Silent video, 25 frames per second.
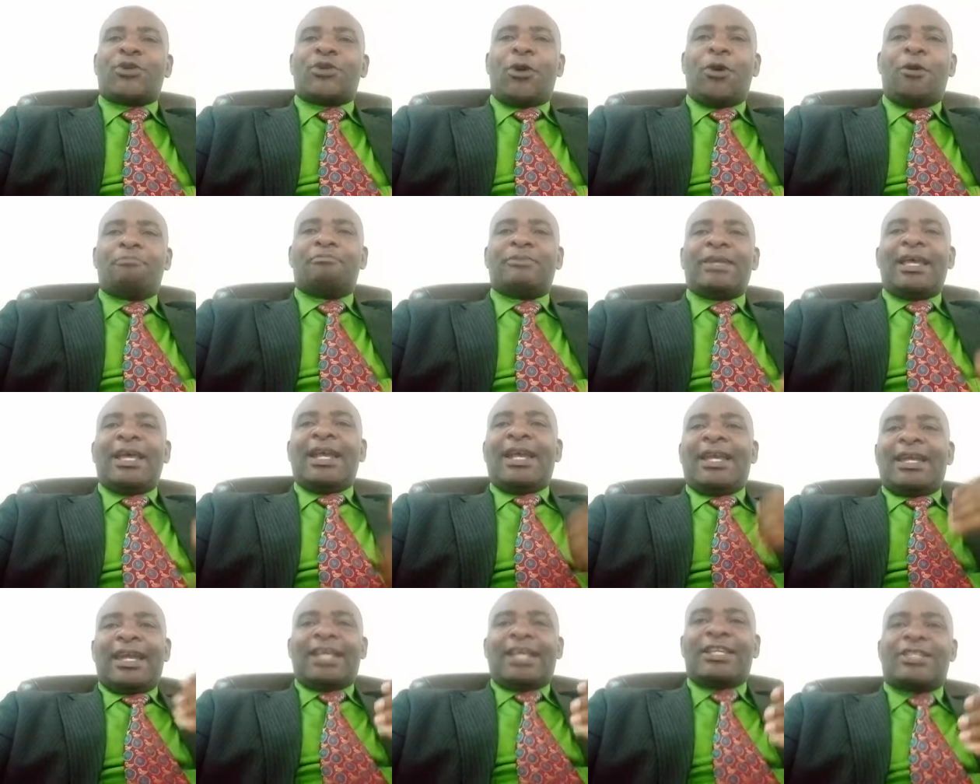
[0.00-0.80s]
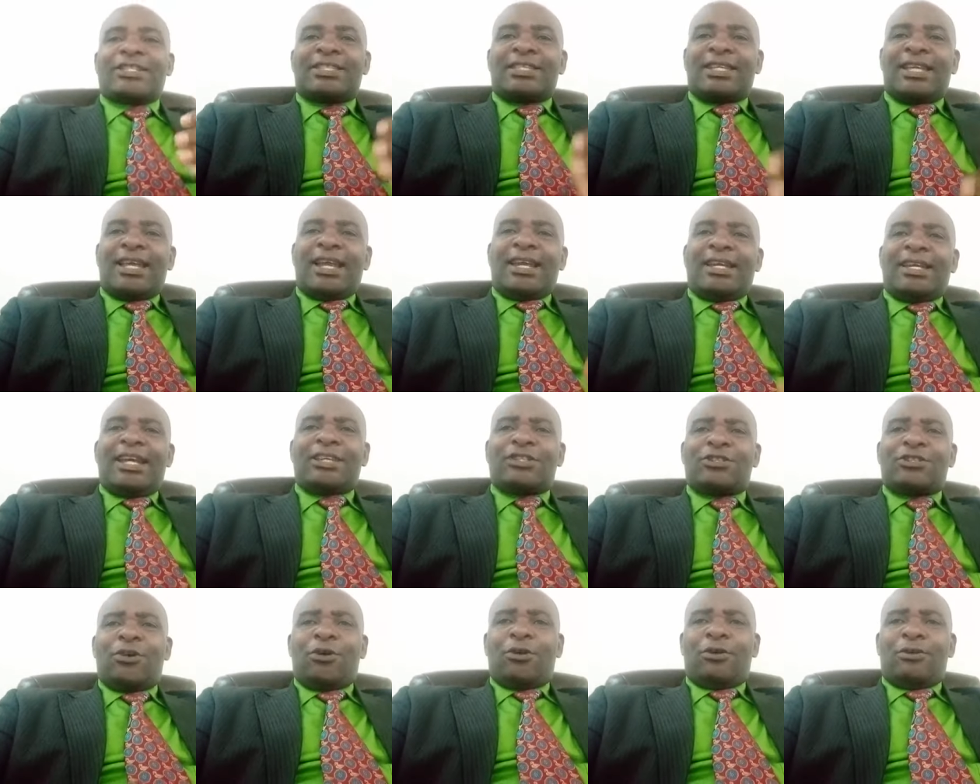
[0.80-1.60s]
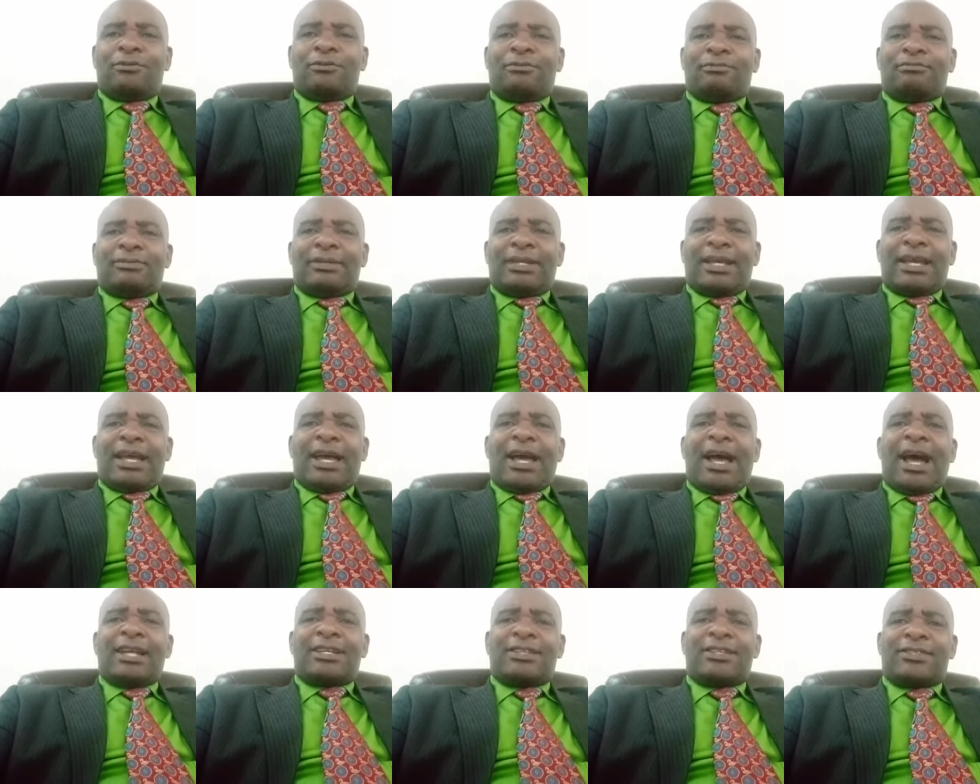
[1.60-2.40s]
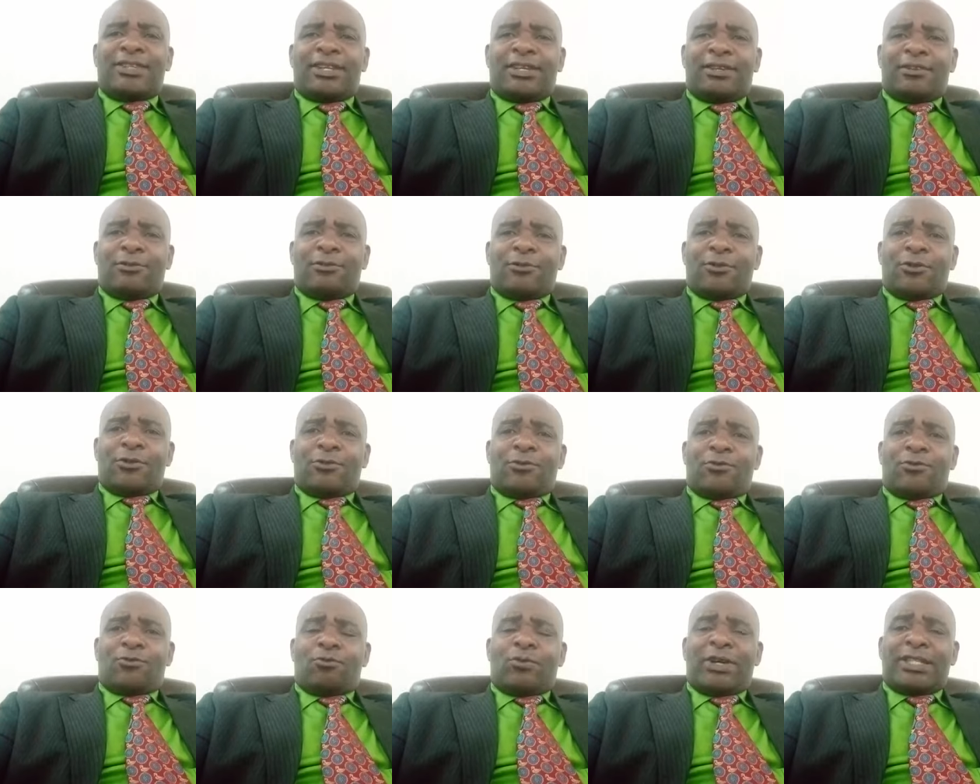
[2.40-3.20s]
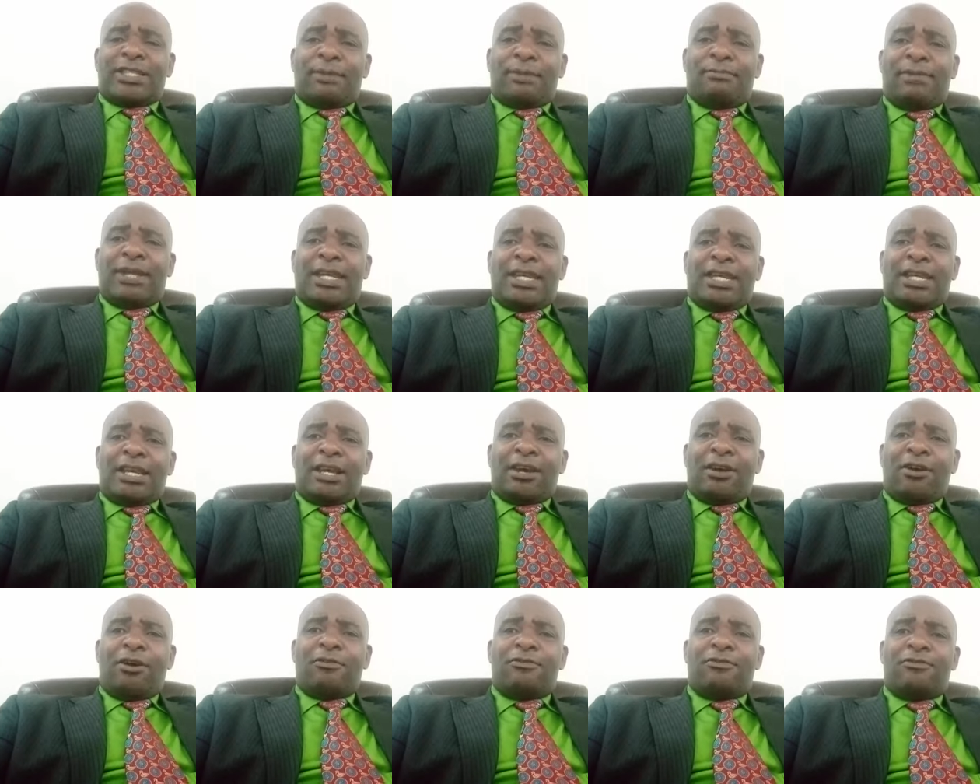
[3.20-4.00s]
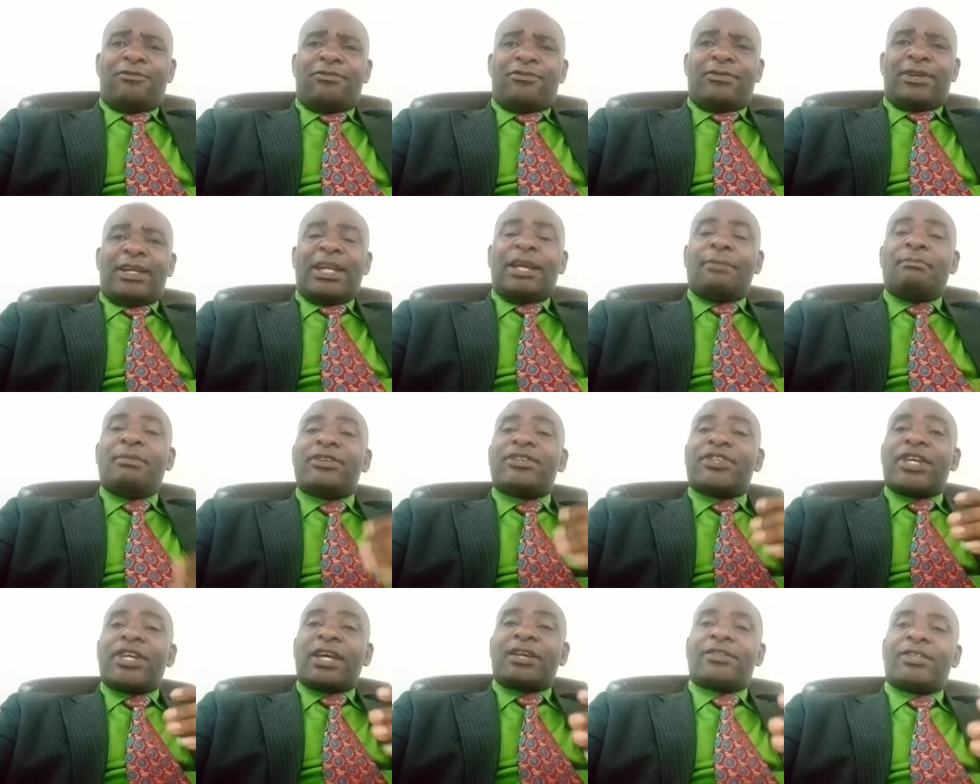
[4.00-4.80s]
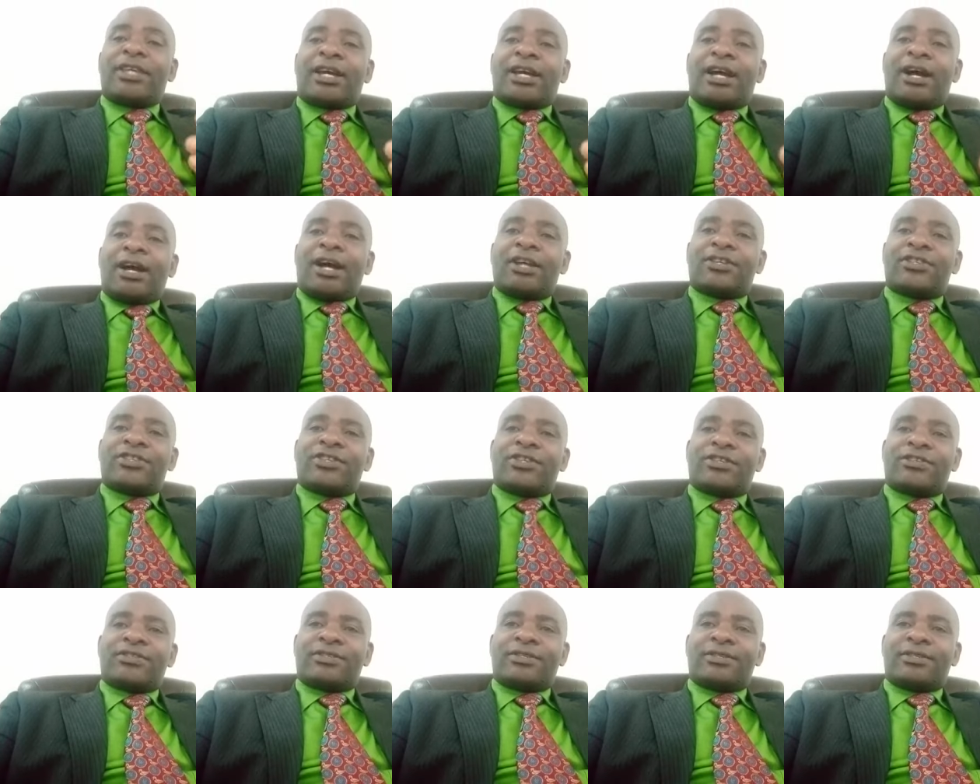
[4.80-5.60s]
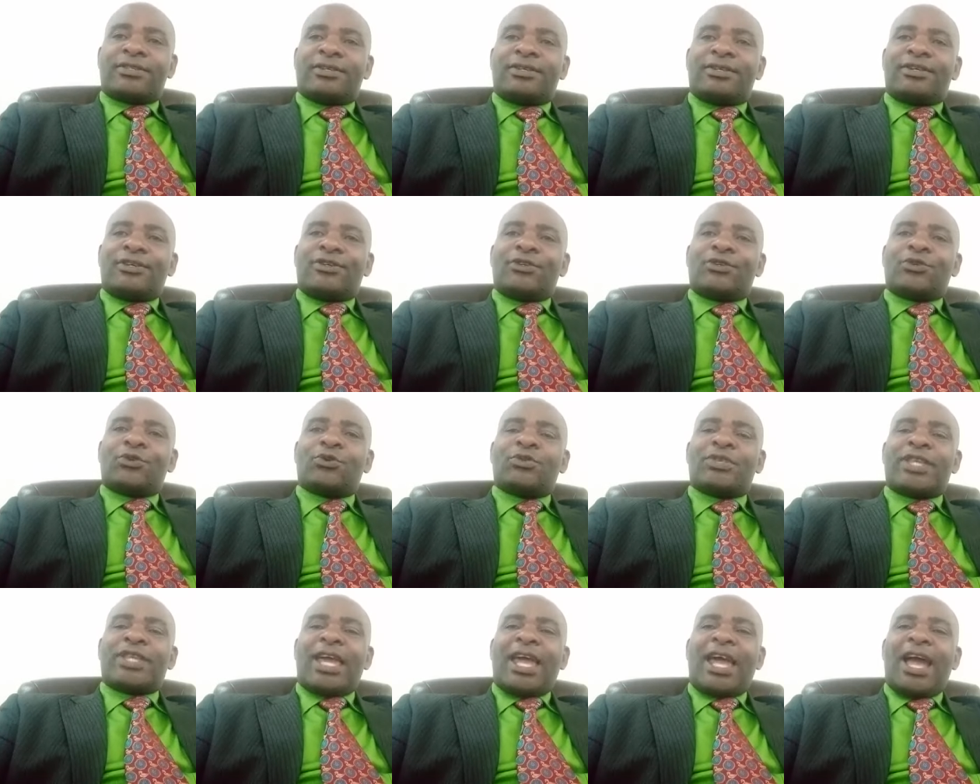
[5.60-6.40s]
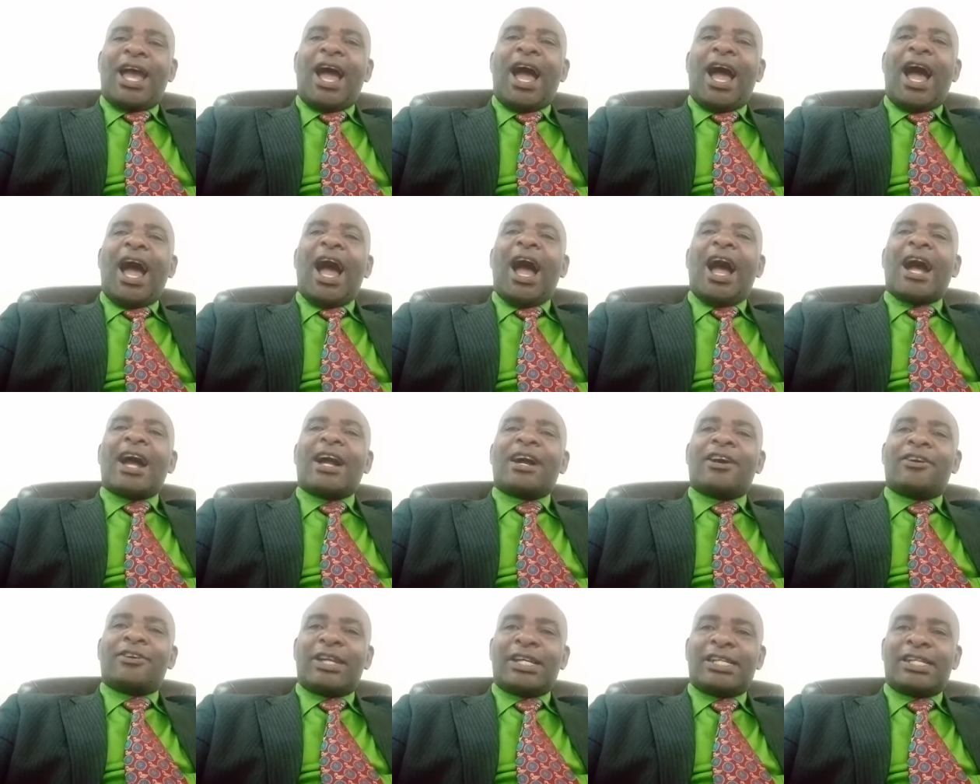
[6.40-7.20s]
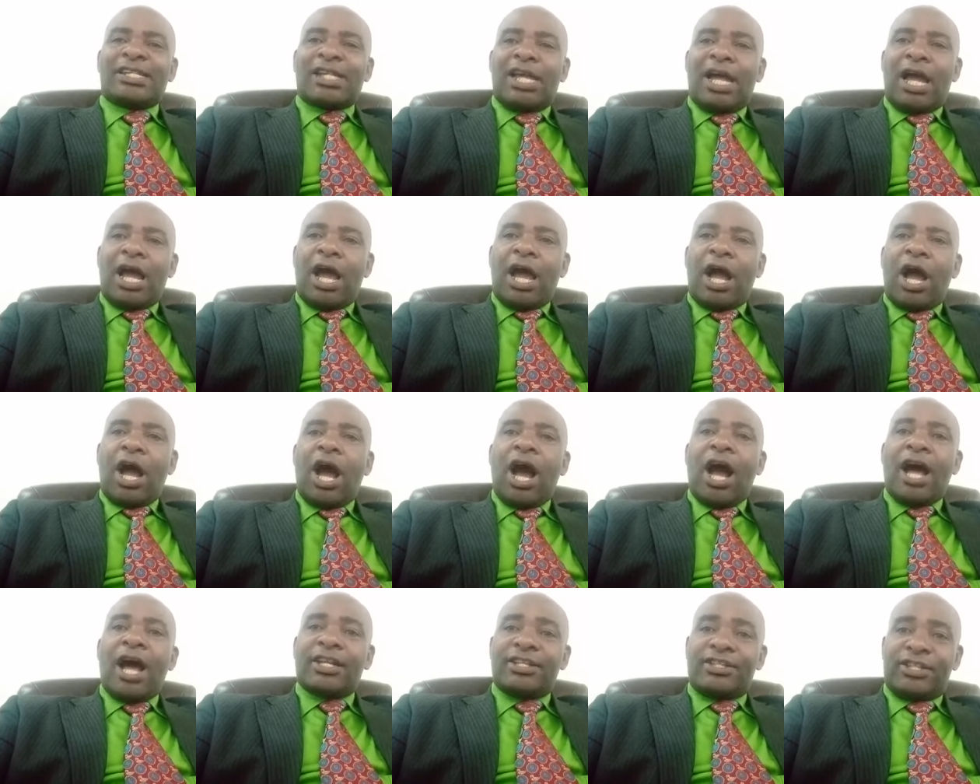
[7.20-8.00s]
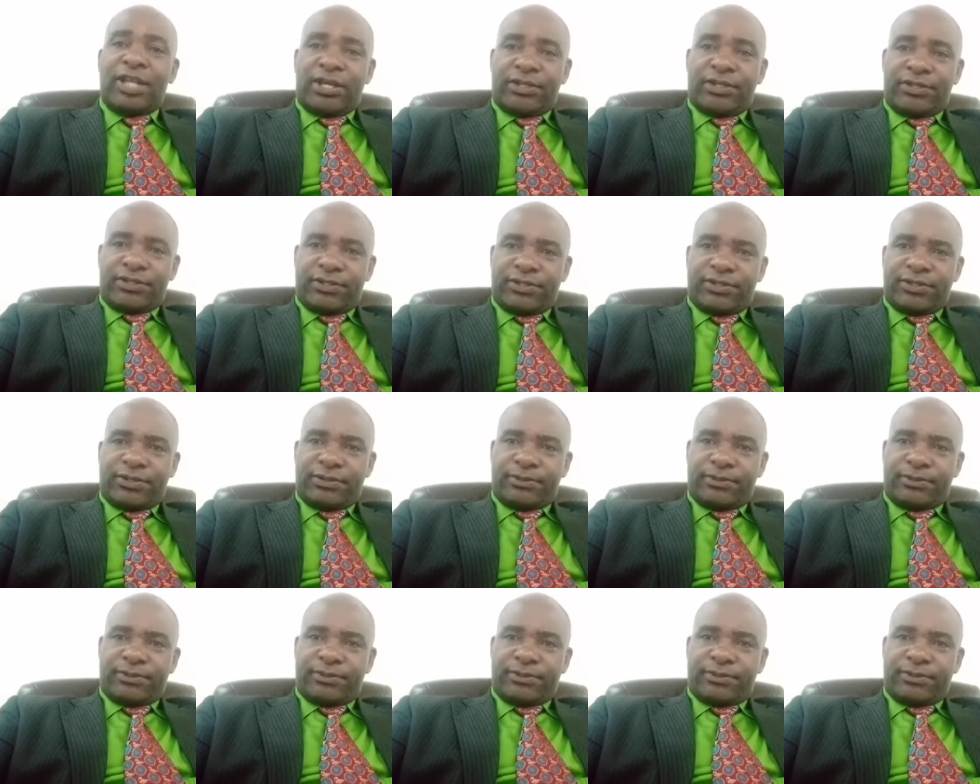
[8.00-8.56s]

So let's let's go and see what's the meaning of let me take the carcasses to the great hunters.